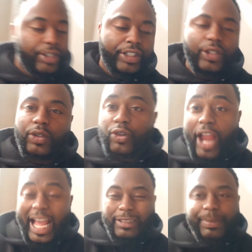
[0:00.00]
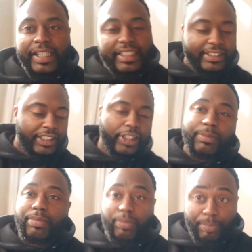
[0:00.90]
a cracked piece
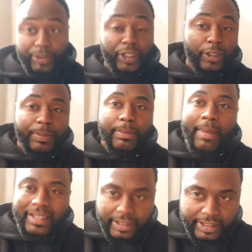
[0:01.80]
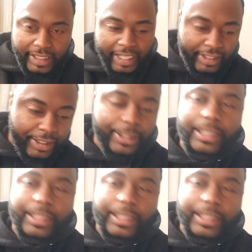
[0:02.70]
that could be mended together,